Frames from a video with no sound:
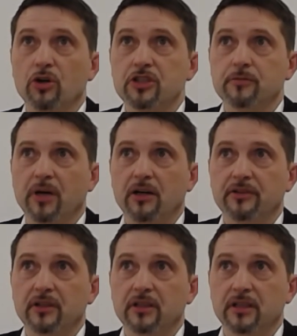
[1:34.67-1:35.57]
talks
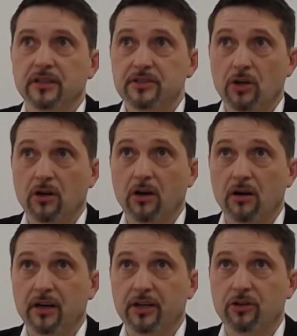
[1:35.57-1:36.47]
about uh,
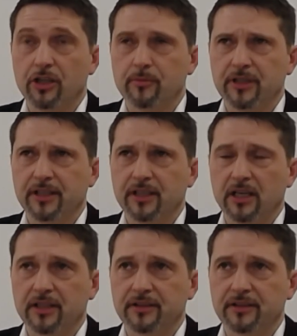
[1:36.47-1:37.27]
circular economy.